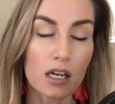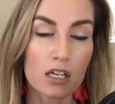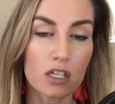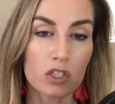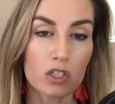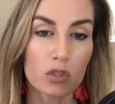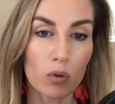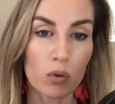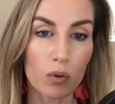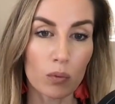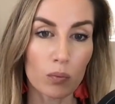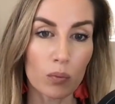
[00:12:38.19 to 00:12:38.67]

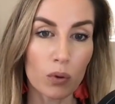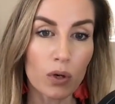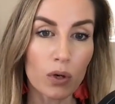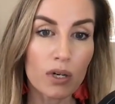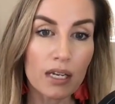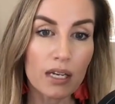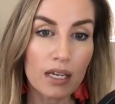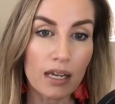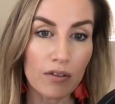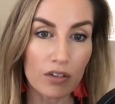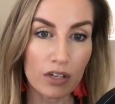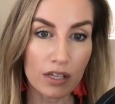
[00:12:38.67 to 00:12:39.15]
So we're
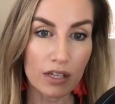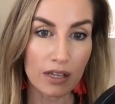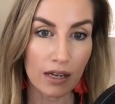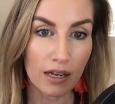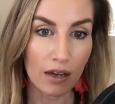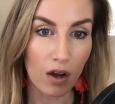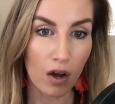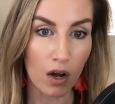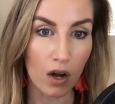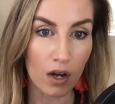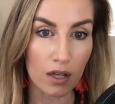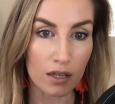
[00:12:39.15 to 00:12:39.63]
putting
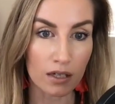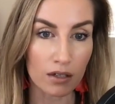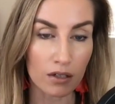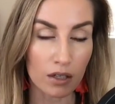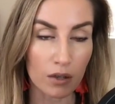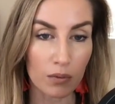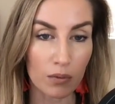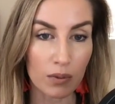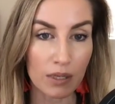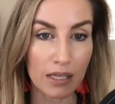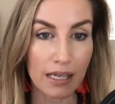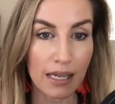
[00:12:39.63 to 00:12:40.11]
everything on there
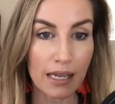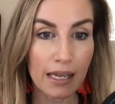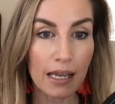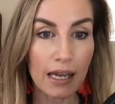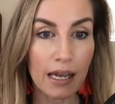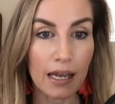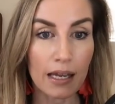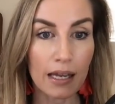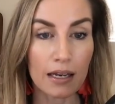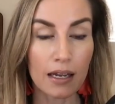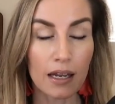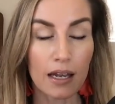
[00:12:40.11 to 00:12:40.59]
that we
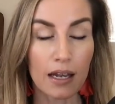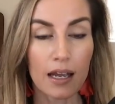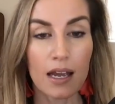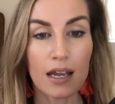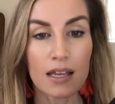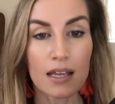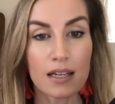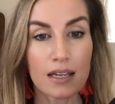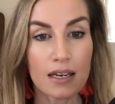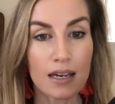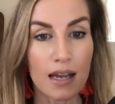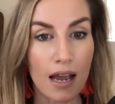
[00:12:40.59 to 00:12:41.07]
can.
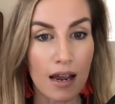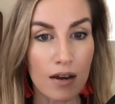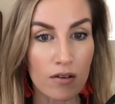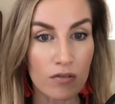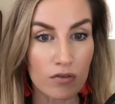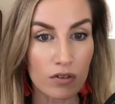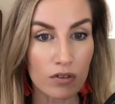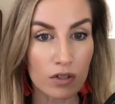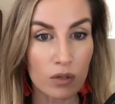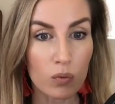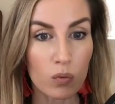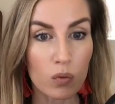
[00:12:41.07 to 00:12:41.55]
And then
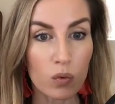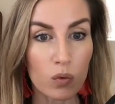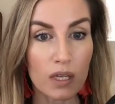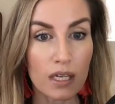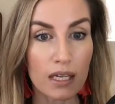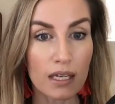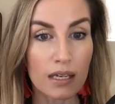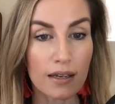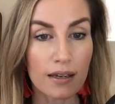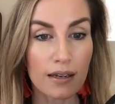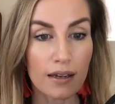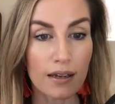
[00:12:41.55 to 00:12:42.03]
every
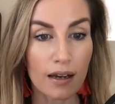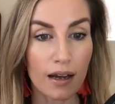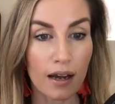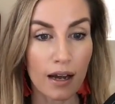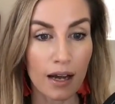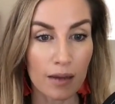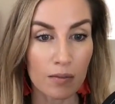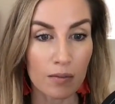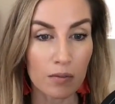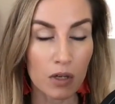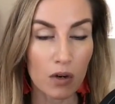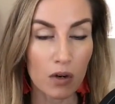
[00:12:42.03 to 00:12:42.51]
week
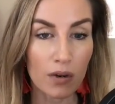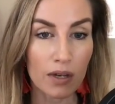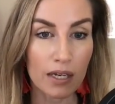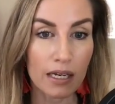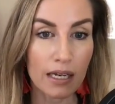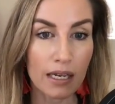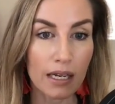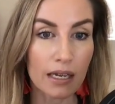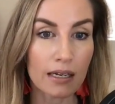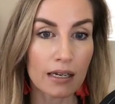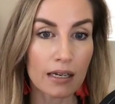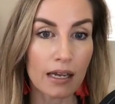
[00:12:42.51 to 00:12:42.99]
I'm
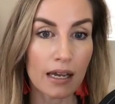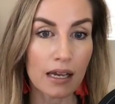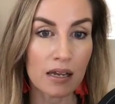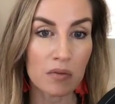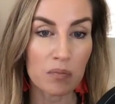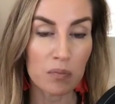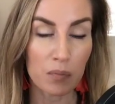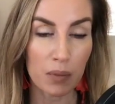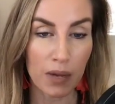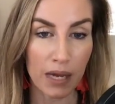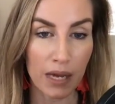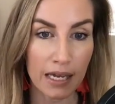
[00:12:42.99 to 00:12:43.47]
going in
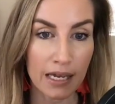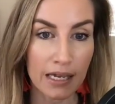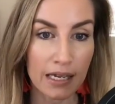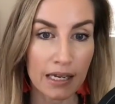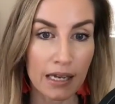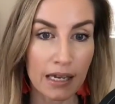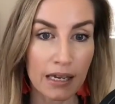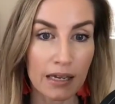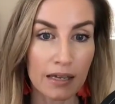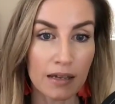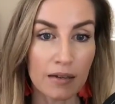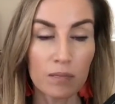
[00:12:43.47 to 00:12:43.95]
and
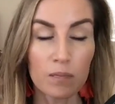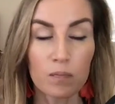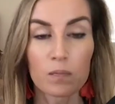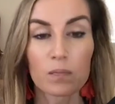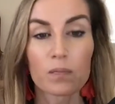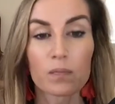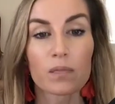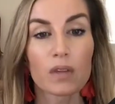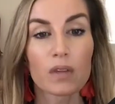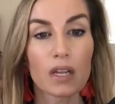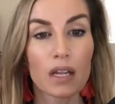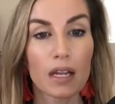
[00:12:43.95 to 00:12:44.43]
paying
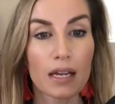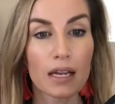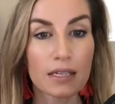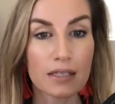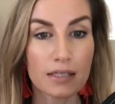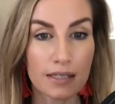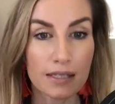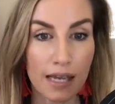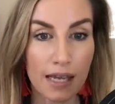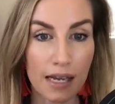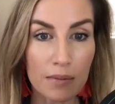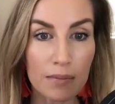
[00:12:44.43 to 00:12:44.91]
a
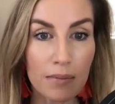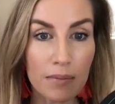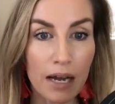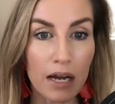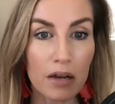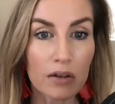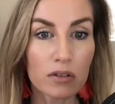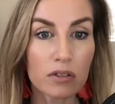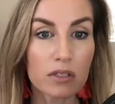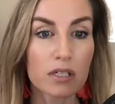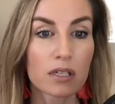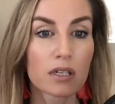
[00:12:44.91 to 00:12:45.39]
set
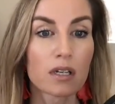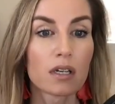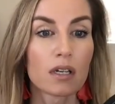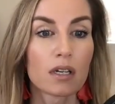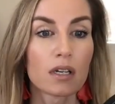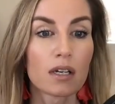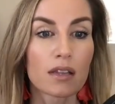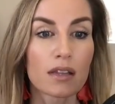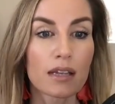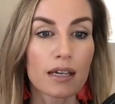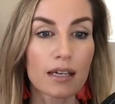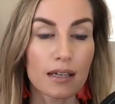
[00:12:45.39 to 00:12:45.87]
amount
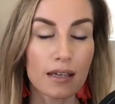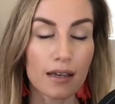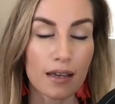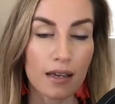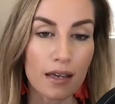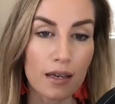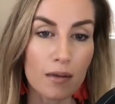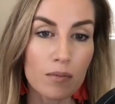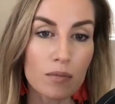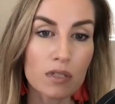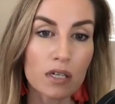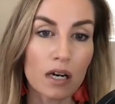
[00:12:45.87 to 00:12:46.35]
that
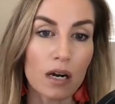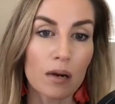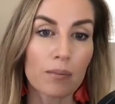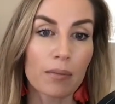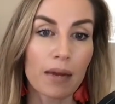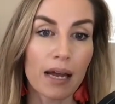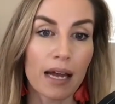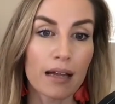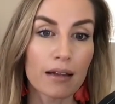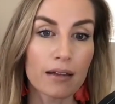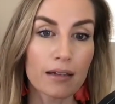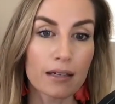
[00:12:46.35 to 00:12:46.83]
keeps our
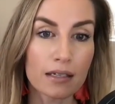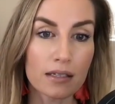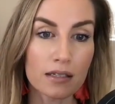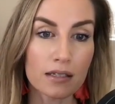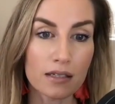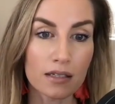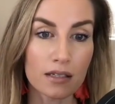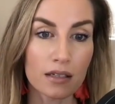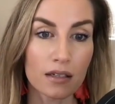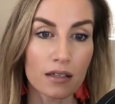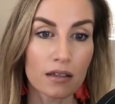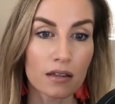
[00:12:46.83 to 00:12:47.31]

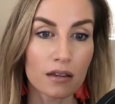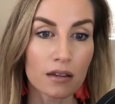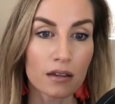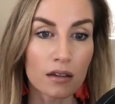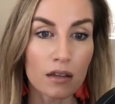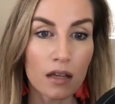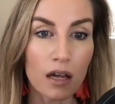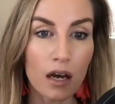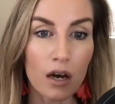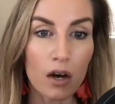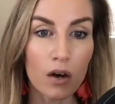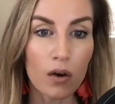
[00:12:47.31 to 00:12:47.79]
balance
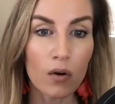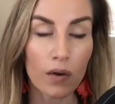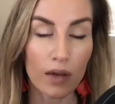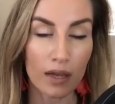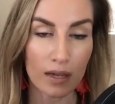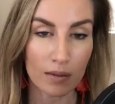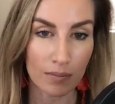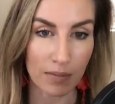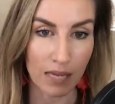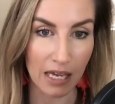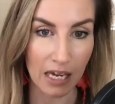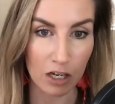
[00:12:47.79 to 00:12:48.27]
low
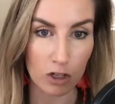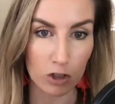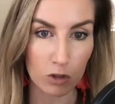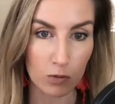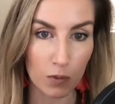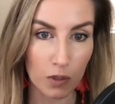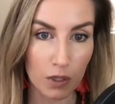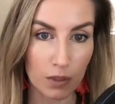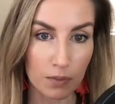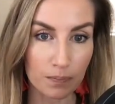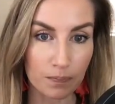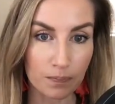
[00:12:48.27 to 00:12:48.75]
and
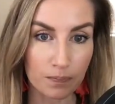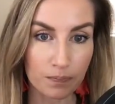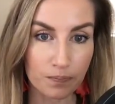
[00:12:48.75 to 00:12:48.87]
manageable.